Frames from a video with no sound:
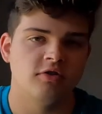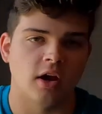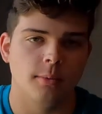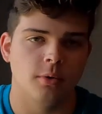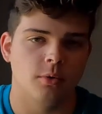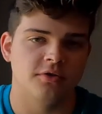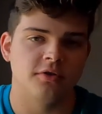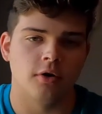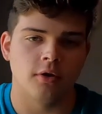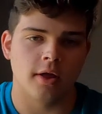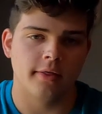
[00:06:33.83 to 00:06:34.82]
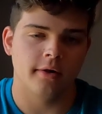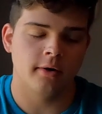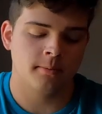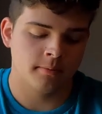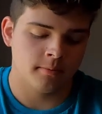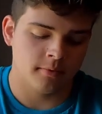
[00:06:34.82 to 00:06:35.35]
Shame it wasn't all
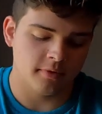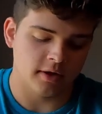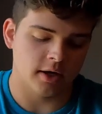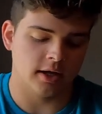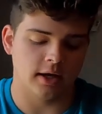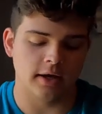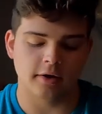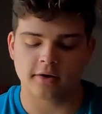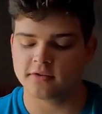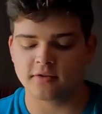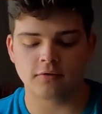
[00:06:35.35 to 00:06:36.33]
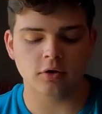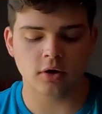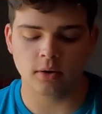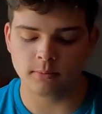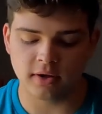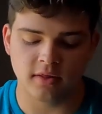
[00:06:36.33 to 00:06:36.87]
leather. Then, because if you're
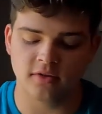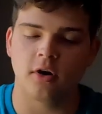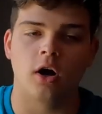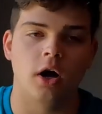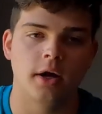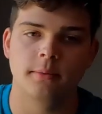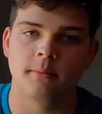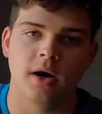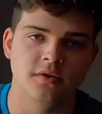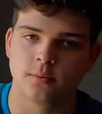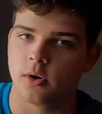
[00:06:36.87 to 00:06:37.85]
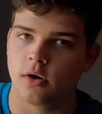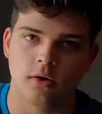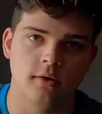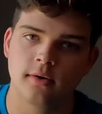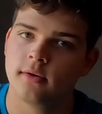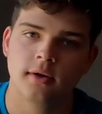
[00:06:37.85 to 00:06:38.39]
gonna be this hot, might as
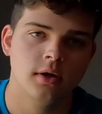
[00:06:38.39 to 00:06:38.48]
well